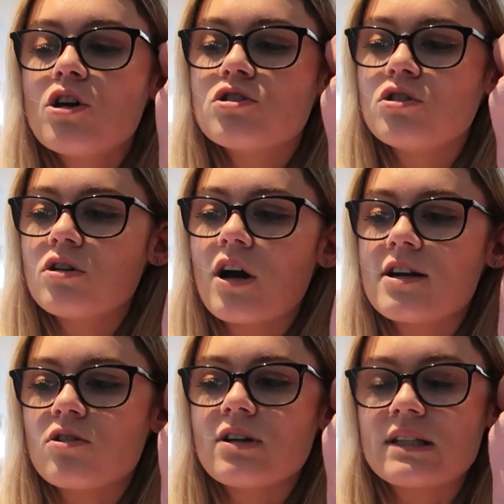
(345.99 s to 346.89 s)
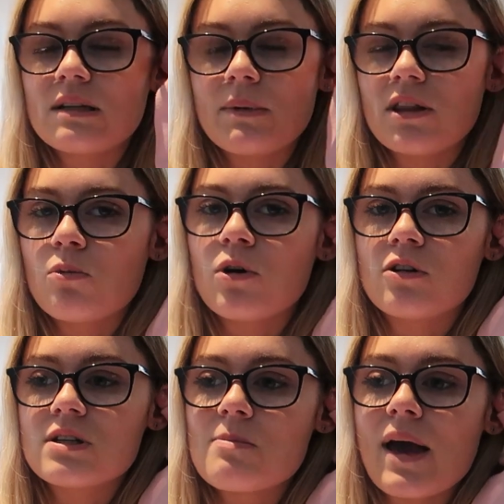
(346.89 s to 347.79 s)
So you guys honestly mean the
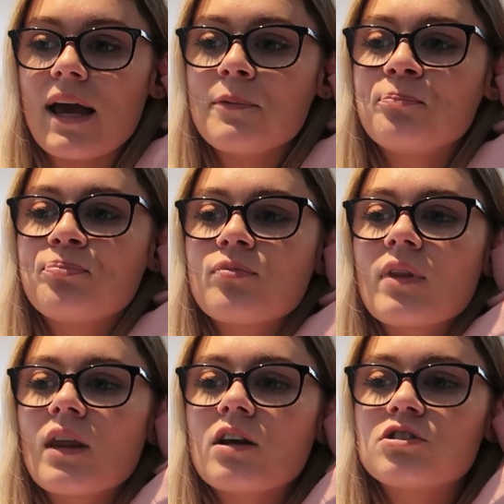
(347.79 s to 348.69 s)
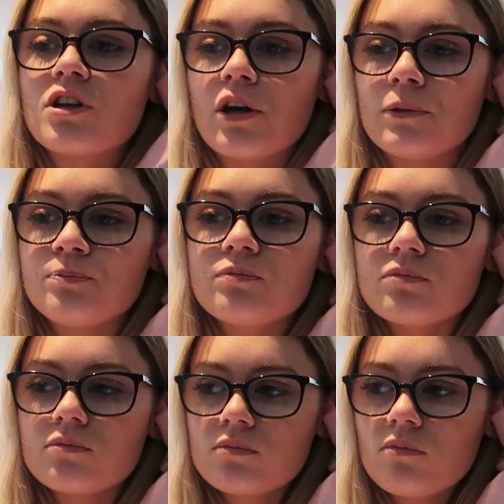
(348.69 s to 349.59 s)
world to me. So
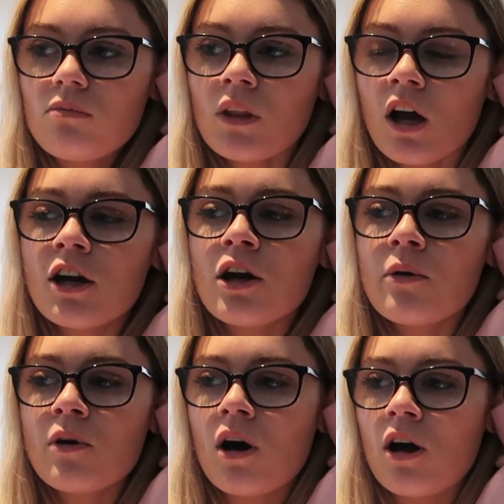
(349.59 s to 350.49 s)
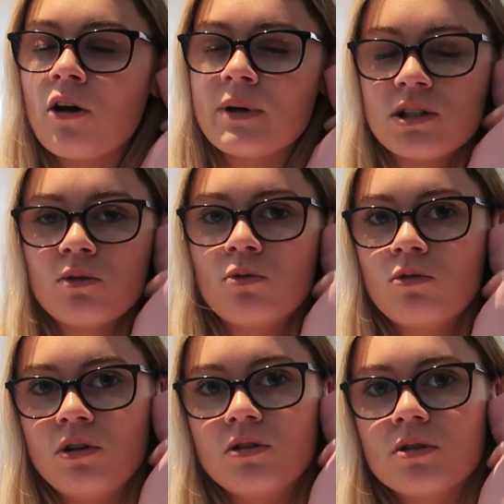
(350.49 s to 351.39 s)
I owe it to
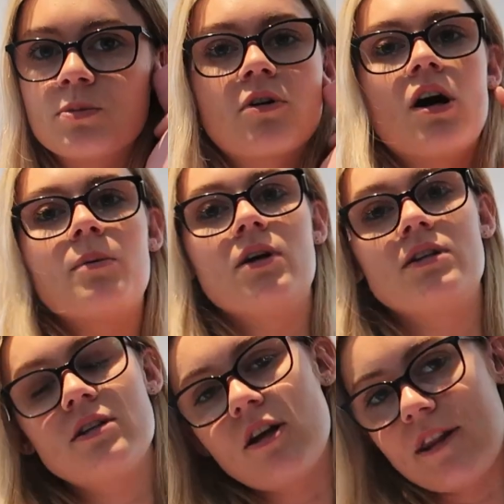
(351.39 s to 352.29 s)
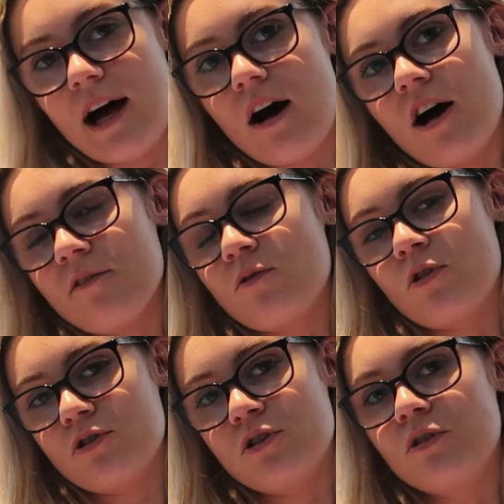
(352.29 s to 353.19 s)
all you subscribers that I've
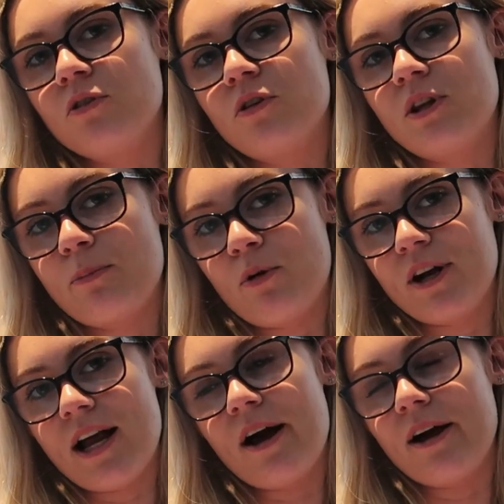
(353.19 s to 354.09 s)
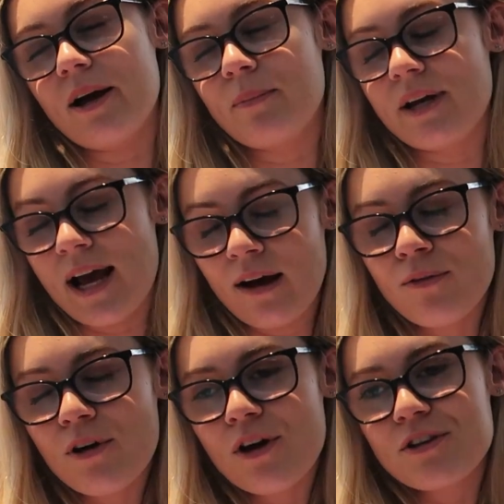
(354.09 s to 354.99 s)
got to the point I am
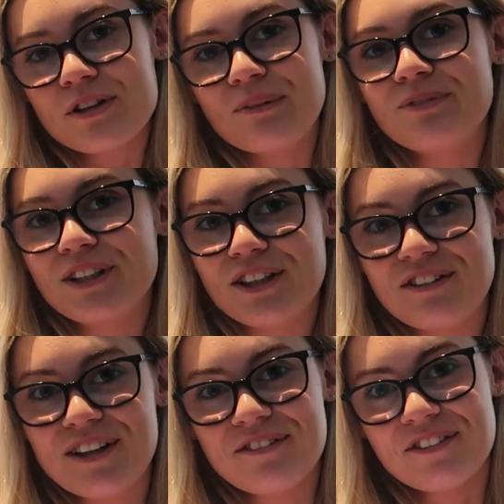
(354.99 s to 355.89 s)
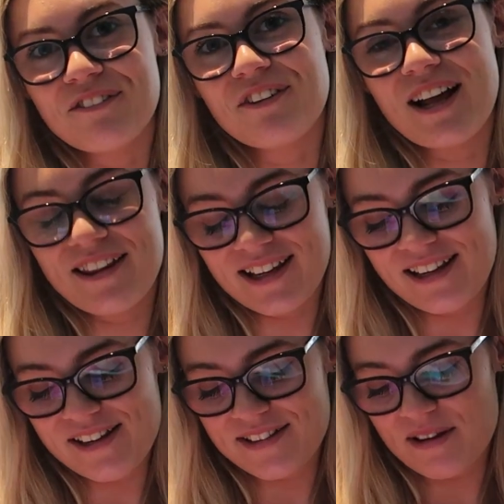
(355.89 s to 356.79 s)
now. So I'm really grateful for that.
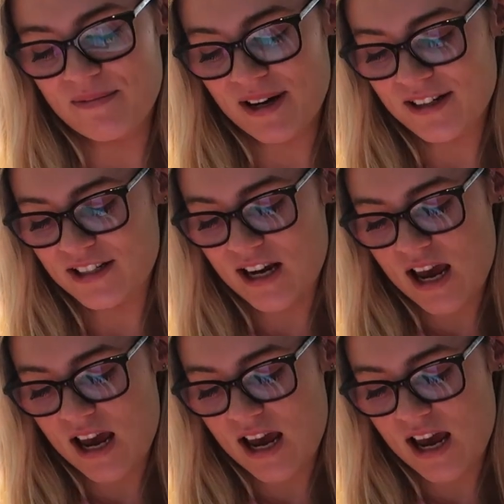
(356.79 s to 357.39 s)
Thank you so much.